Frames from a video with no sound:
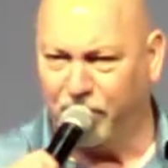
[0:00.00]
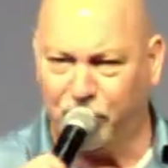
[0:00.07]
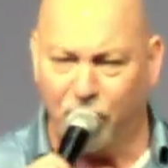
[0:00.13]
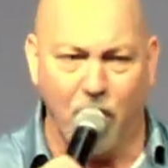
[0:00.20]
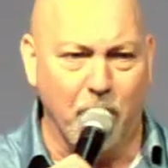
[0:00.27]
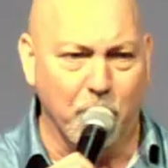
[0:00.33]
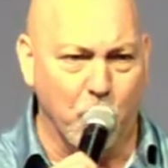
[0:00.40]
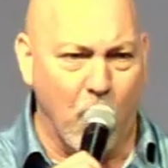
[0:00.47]

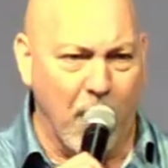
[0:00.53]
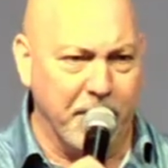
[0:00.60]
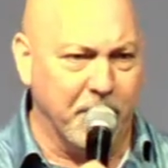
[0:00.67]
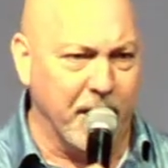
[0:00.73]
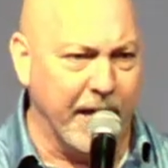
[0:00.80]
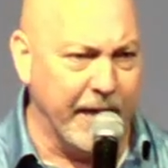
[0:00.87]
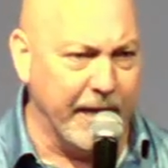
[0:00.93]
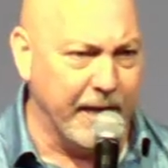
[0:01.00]
John, one
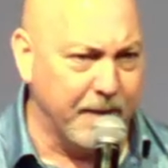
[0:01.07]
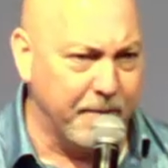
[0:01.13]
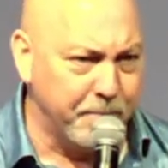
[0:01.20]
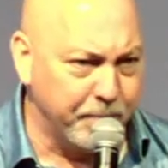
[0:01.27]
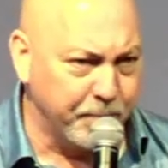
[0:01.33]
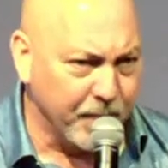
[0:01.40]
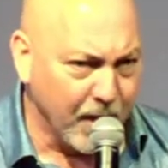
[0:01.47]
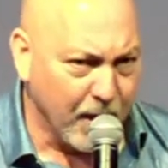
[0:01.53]
day
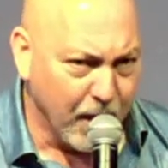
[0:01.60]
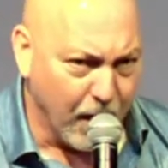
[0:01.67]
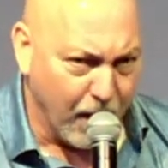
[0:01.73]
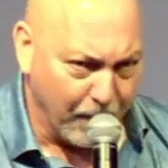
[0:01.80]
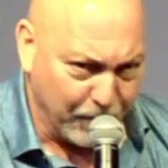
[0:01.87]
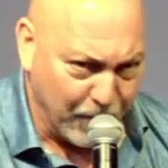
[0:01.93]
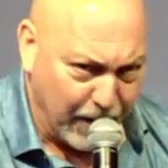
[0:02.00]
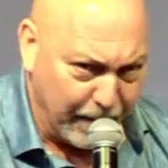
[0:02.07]

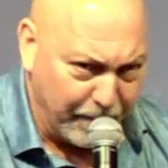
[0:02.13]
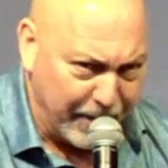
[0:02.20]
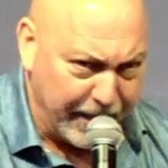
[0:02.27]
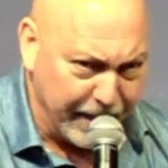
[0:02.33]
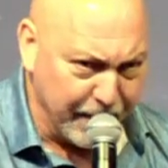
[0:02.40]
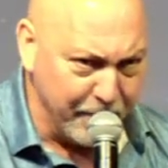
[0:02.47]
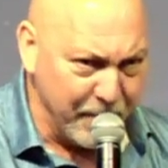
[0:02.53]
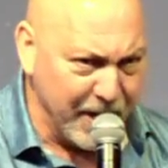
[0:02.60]
I'm going to be
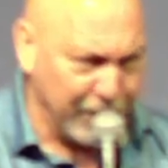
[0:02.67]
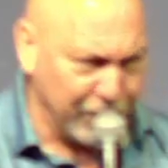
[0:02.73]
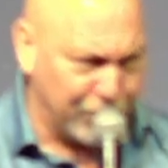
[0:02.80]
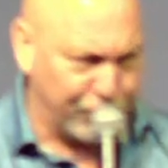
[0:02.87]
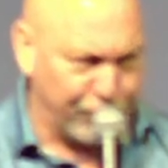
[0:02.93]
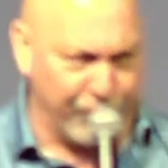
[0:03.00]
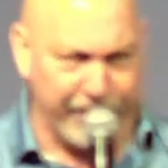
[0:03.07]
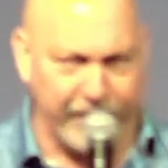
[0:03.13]
in the
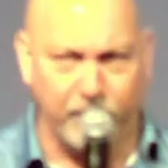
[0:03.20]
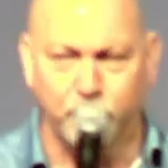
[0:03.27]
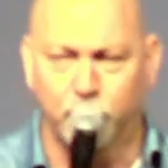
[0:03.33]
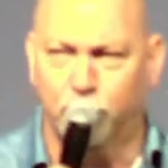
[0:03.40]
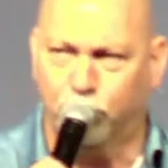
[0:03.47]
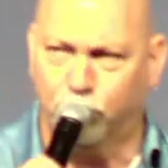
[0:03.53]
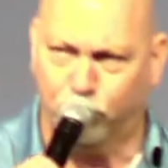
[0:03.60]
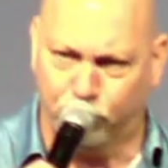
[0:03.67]
ministry."
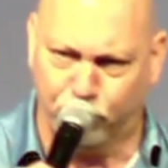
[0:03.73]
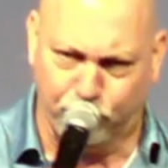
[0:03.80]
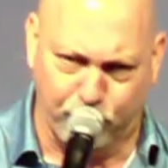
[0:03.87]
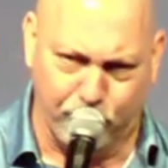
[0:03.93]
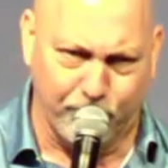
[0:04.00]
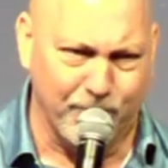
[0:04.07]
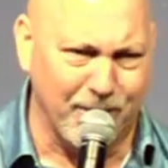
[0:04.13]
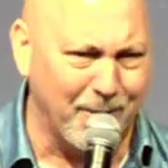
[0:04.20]

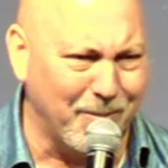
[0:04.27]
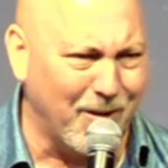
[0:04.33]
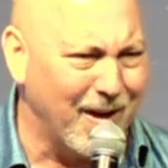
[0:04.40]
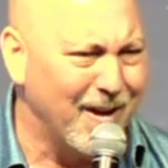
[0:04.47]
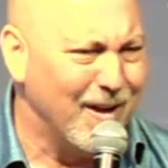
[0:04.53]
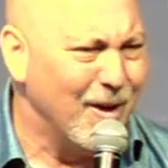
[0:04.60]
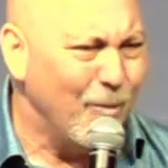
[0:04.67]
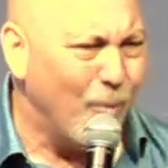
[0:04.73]
Hmm. I'm like,
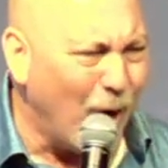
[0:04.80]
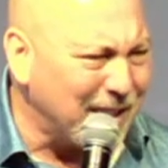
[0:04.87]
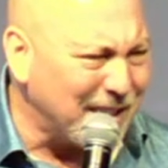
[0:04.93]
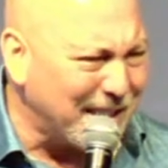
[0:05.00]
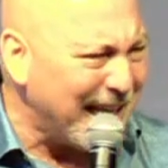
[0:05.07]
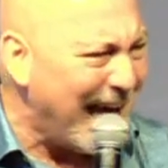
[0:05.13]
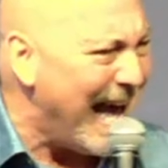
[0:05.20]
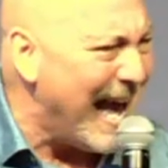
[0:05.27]

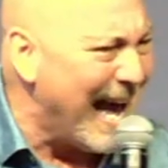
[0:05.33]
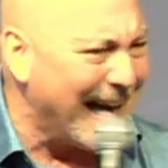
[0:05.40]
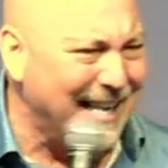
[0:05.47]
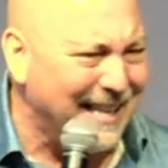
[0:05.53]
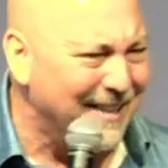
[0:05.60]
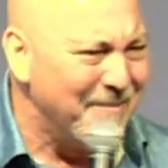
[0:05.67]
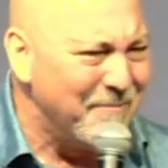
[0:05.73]
"What's that?"